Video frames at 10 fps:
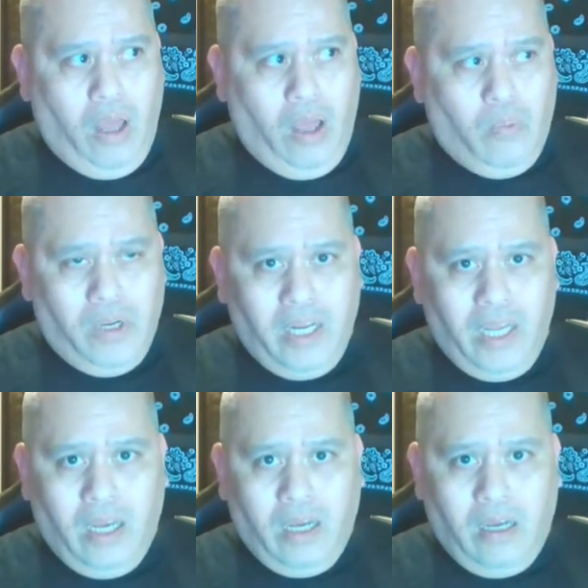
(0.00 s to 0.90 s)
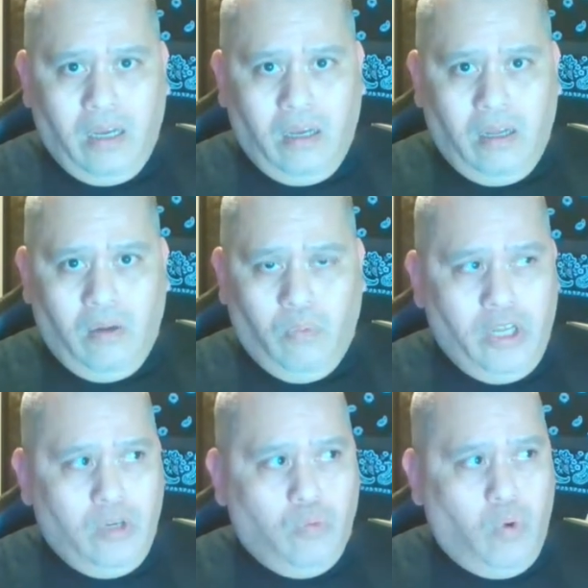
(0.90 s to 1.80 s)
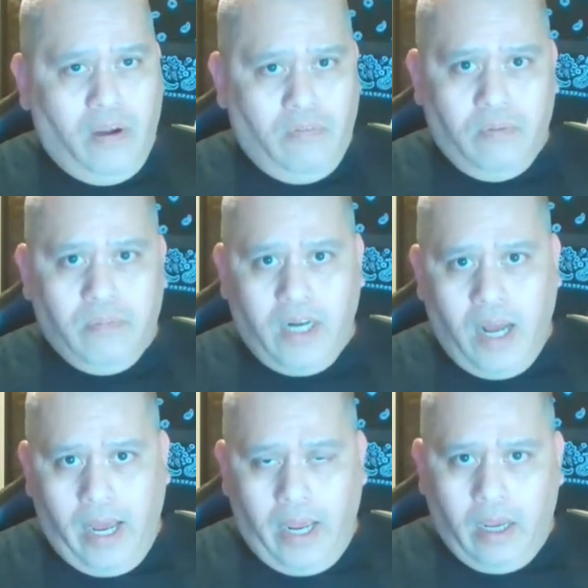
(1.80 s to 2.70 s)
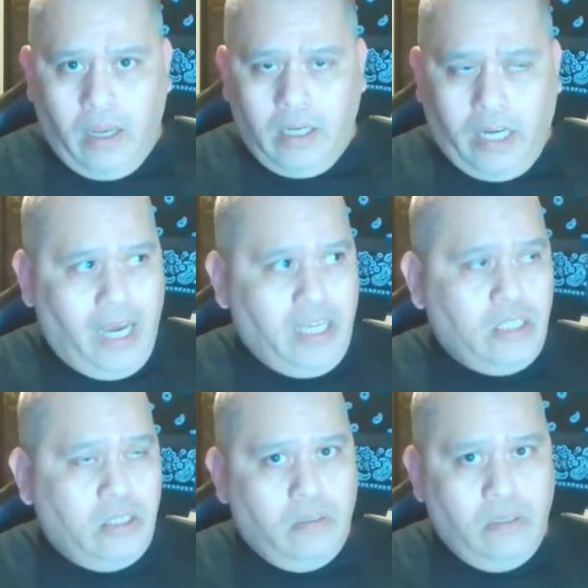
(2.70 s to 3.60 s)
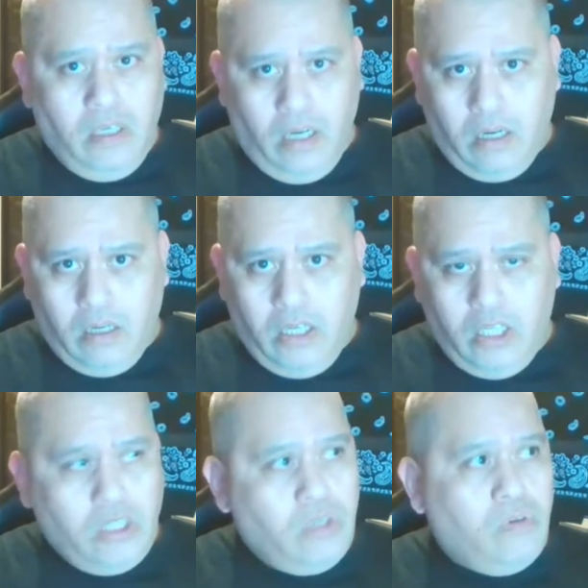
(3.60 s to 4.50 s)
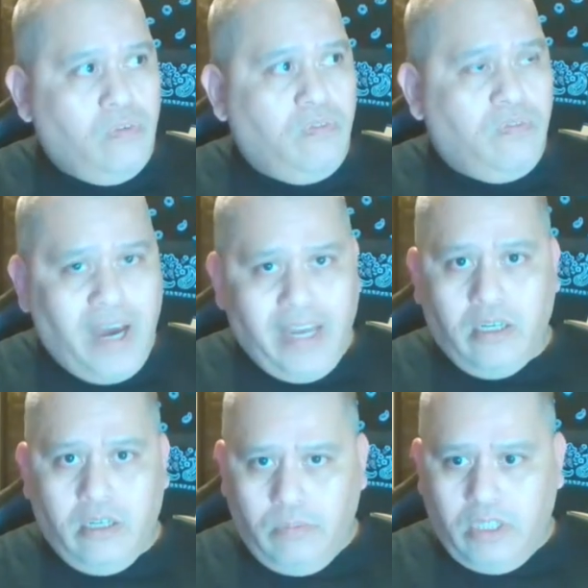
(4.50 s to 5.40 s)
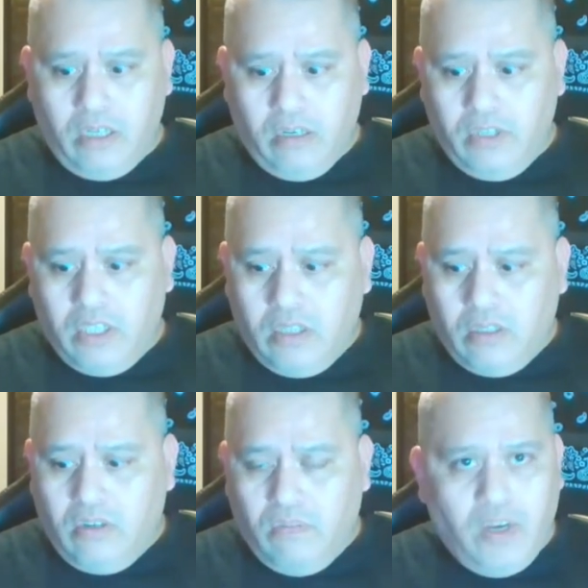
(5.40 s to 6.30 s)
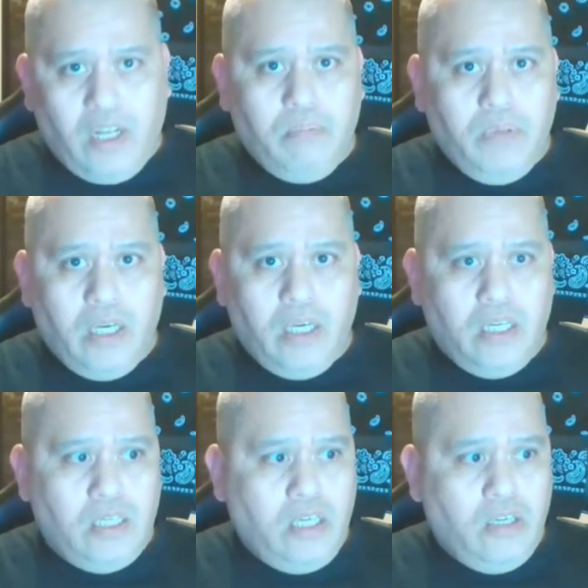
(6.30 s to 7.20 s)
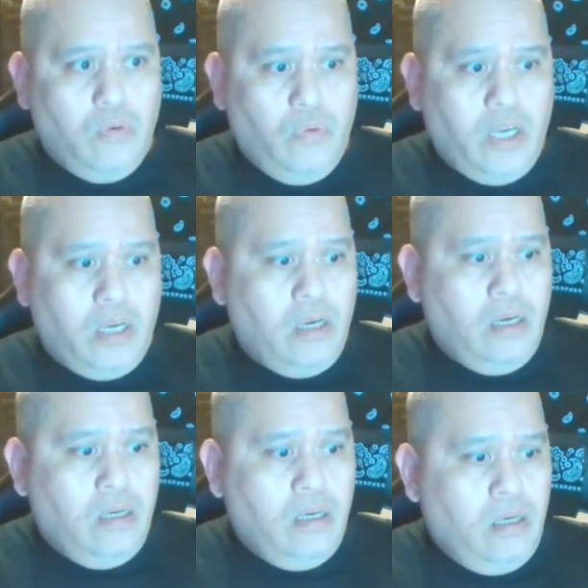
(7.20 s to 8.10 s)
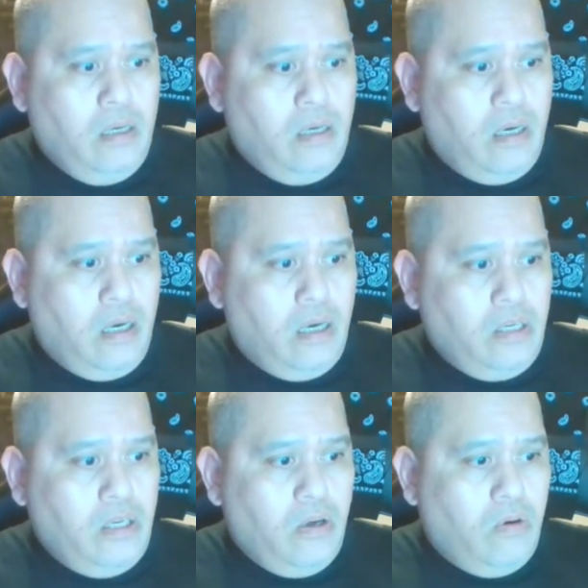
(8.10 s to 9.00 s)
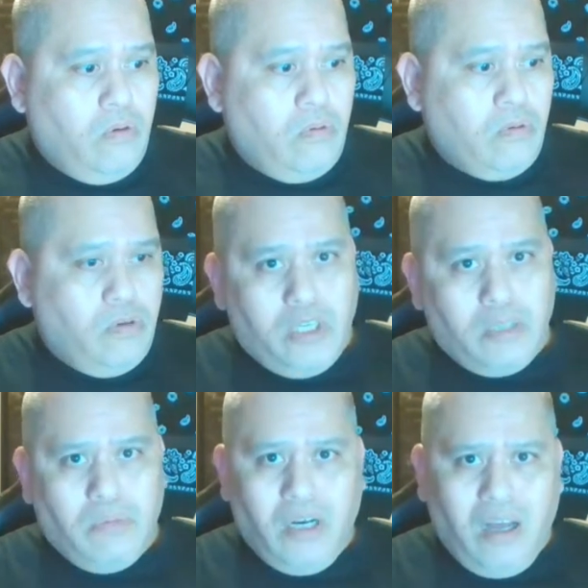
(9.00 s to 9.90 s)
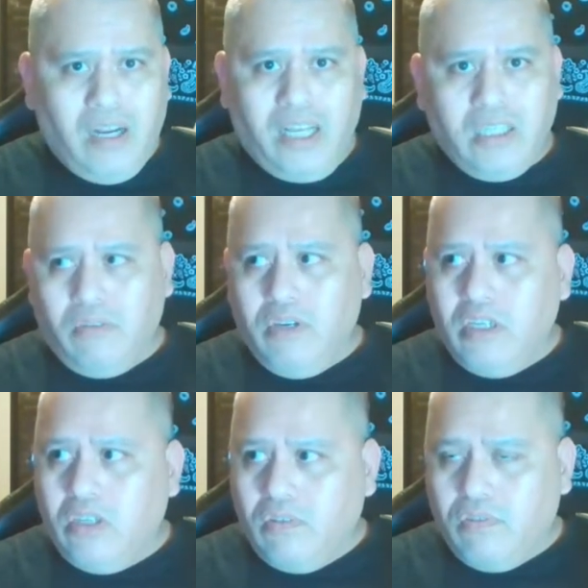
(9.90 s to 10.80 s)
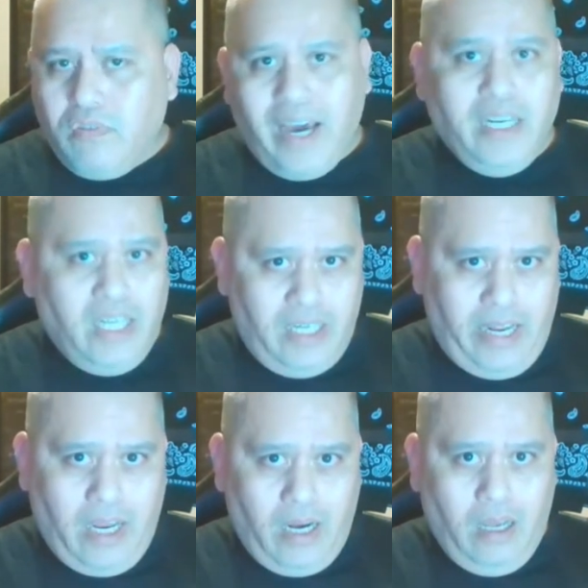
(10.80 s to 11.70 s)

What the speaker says: Really? What do you want from the guy? The guy's still young. He's still finding himself. He's still developing his in-ring, you know, charisma and all that stuff. He's still finding that.